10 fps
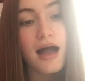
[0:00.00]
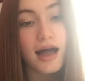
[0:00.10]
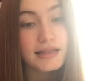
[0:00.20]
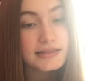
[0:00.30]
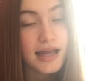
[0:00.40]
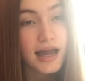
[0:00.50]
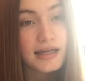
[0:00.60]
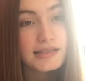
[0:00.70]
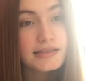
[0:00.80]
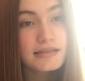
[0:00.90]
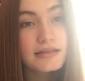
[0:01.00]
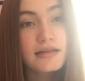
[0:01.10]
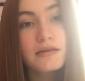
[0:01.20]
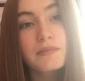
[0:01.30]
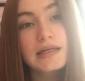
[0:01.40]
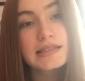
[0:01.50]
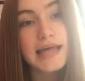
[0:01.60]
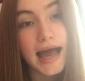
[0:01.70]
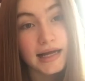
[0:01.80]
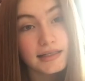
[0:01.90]
Aldehydes means
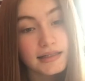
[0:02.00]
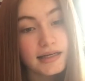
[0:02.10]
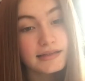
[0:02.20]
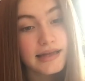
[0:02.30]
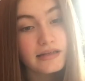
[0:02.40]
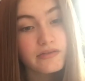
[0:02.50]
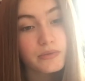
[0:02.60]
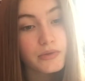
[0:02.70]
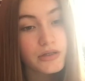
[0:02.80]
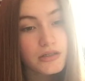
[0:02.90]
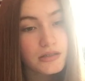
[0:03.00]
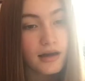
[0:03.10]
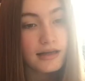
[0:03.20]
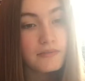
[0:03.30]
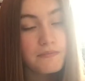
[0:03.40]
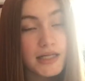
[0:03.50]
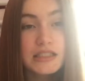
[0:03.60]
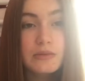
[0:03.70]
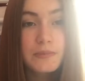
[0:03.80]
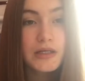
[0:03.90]
al at the end of the word, and it
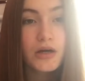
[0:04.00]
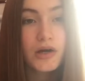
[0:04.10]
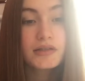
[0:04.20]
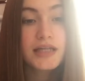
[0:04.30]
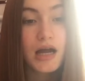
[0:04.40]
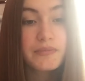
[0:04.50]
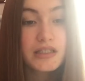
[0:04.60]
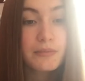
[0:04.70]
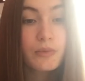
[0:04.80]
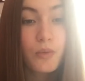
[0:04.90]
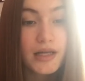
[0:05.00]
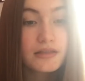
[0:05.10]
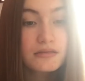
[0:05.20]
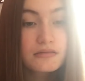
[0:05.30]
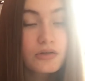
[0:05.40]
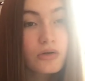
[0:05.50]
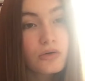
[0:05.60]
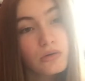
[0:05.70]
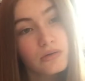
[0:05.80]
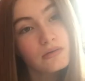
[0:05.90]
must be on carbon number 1
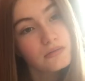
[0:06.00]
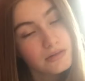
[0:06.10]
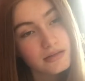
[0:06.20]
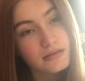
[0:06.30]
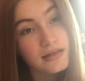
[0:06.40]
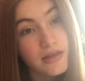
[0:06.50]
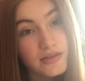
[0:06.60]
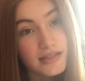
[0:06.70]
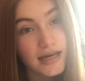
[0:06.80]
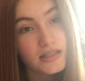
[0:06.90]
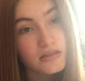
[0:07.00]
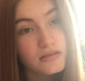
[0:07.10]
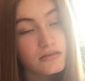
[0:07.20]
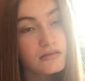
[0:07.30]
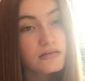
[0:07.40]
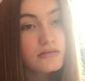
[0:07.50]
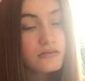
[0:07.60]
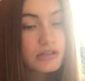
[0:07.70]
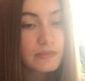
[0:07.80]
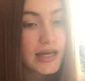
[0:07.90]
or the other side.
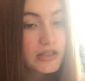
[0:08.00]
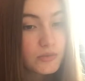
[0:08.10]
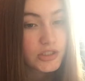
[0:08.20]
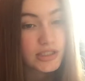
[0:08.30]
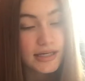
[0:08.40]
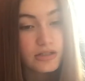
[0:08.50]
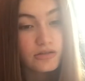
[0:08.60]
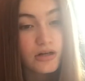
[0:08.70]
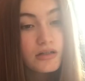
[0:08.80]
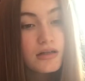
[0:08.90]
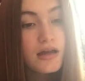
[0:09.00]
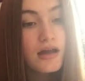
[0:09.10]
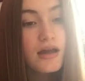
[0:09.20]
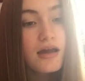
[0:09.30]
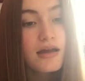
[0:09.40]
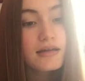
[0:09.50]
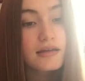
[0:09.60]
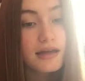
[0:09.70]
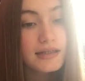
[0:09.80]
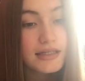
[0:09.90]
Depends side you're on.
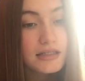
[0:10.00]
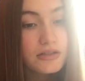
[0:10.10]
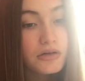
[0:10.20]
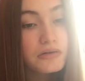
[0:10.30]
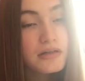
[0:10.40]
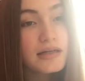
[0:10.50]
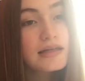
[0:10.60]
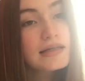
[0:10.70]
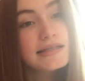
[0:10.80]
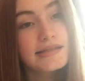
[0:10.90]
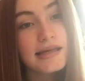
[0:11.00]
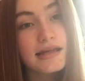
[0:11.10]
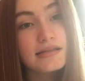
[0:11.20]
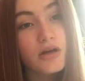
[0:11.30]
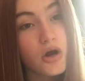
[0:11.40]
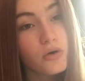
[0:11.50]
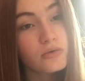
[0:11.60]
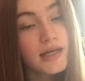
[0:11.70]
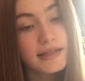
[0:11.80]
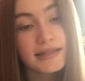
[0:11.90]
A ketone, it says
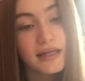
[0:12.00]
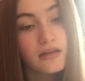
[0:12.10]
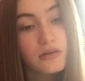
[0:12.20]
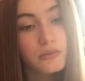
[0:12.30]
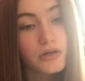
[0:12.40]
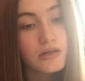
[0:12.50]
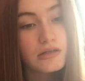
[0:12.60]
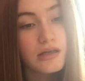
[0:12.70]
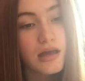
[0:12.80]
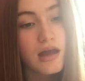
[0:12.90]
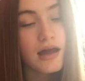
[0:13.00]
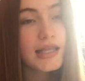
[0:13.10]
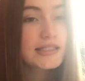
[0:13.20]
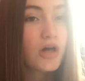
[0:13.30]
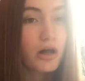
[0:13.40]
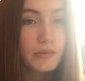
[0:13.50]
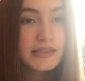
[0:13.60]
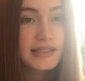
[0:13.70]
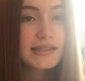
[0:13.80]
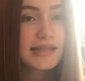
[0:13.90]
"one" at the end of the word, and it's always
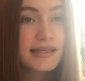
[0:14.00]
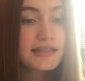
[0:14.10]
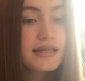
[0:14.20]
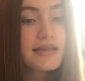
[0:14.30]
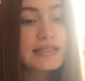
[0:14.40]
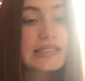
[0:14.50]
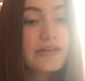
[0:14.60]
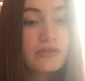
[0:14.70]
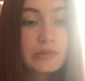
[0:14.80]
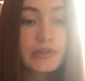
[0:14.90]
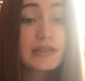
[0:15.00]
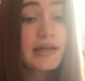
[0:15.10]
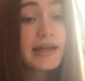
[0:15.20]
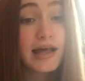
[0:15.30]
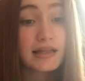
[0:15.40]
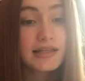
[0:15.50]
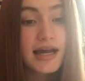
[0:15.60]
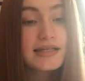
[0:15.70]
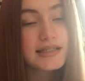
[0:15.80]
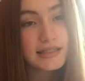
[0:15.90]
in the center. That's the difference between an
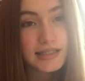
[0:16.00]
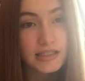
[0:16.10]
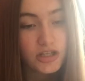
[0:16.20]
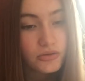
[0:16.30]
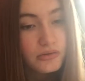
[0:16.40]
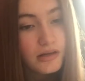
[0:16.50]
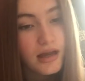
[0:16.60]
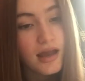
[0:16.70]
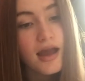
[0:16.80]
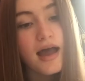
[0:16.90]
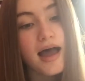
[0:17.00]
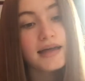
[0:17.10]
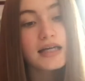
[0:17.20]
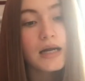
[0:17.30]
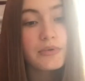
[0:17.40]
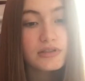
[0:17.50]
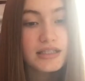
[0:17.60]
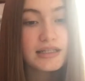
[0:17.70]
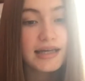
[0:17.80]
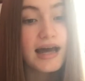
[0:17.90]
aldehyde and a ketone. A
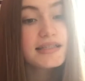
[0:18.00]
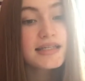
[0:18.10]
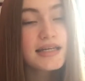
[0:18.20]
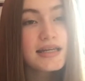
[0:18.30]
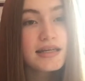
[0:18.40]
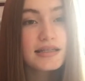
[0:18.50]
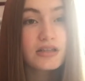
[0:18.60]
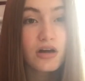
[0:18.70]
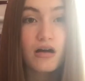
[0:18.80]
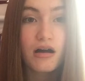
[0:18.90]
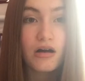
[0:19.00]
carboxylic acid has got